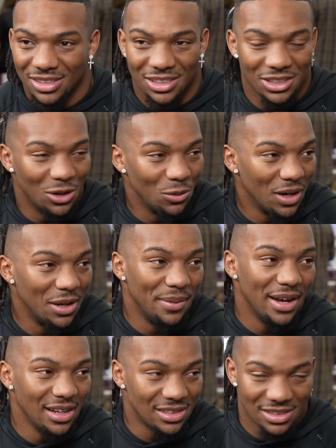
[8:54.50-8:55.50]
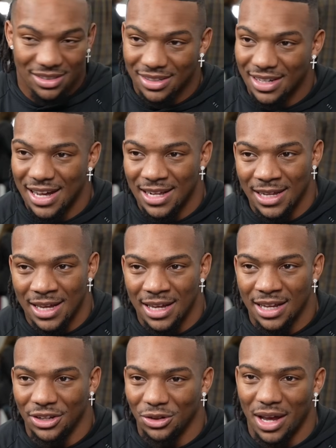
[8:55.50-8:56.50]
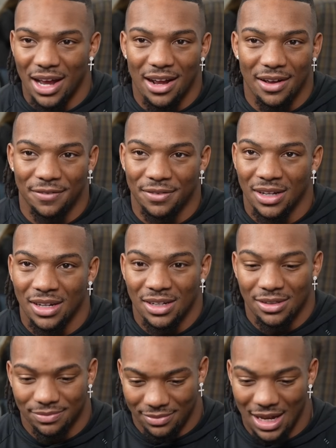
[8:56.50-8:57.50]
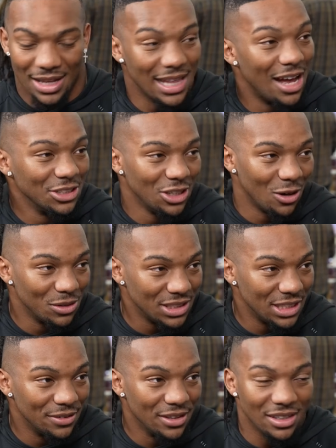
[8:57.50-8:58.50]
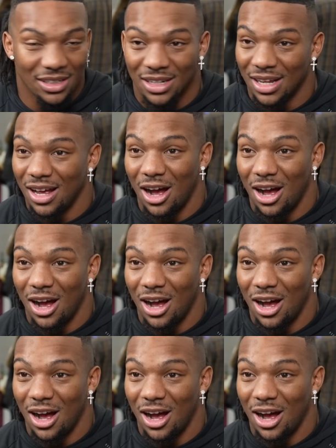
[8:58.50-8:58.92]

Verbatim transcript: You know, running backs, and then you have a 1,000-yard receiver. Yep.